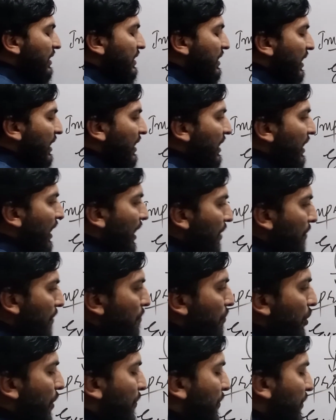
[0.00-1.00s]
an
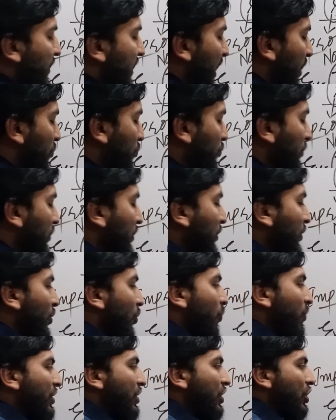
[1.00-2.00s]
improper noun
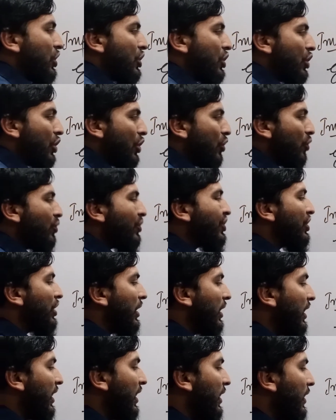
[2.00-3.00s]
which is used
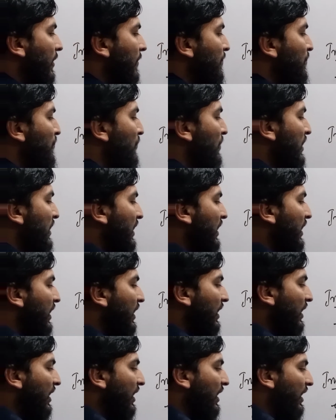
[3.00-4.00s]
here
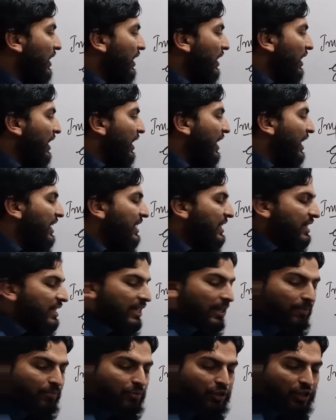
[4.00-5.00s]
as
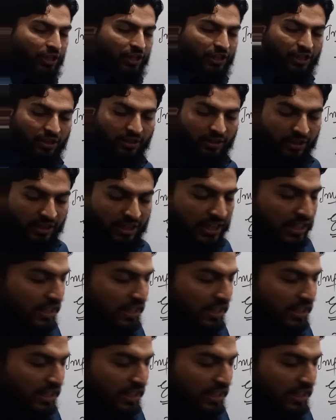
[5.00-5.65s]
subject. The